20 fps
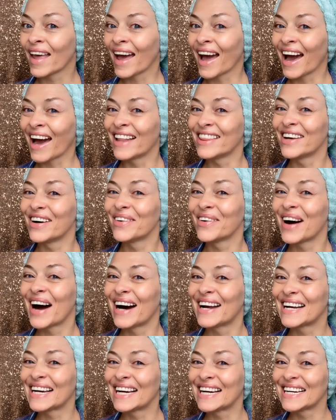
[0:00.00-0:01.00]
Hello,
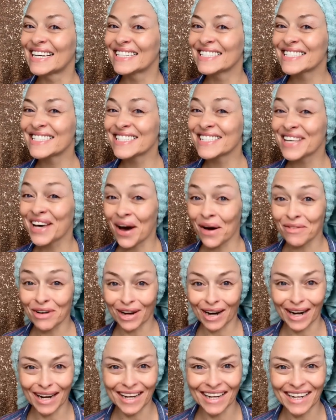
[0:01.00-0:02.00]
honeys. Come
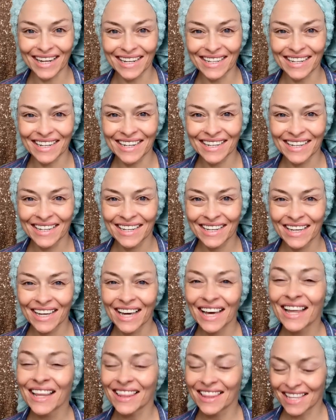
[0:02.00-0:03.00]
on in.
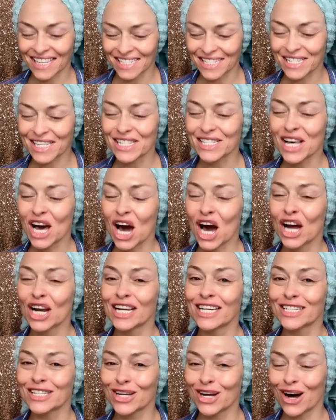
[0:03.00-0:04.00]
This is
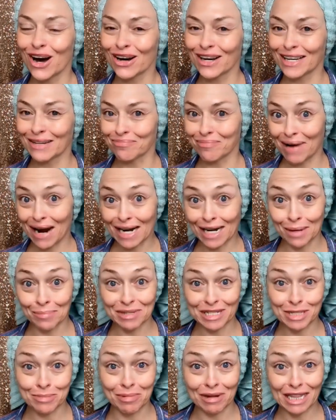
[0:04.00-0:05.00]
Honey Talk, and my name
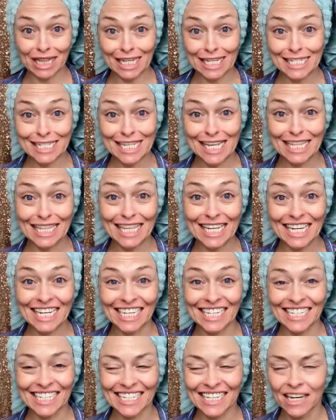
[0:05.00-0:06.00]
is Melissa
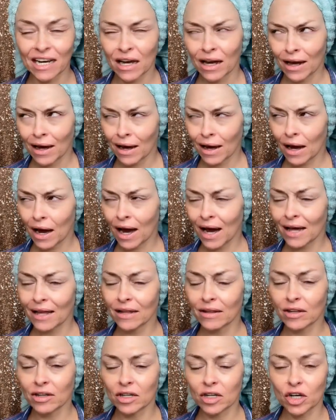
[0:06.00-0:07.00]
Lynn. I
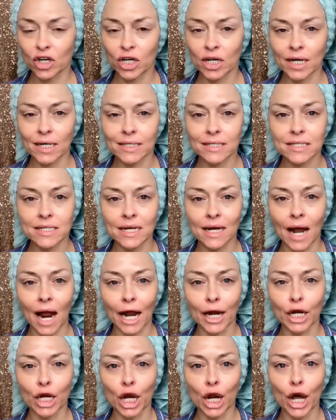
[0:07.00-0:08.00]
look crazy,
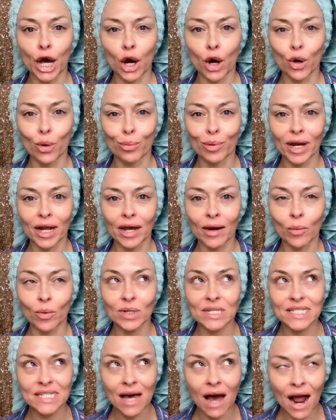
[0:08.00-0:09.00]
I know, but it
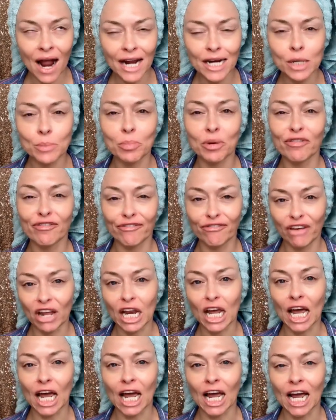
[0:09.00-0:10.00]
was kind of
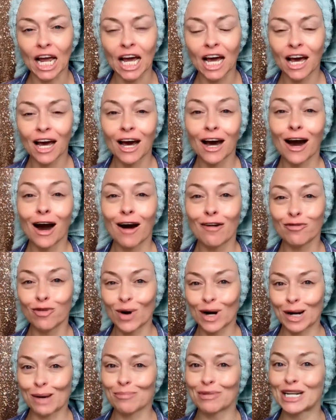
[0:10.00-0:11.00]
befitting of
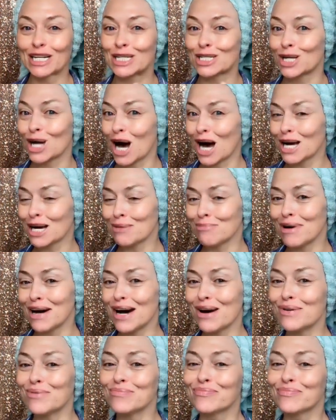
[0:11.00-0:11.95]
what I'm going to talk about.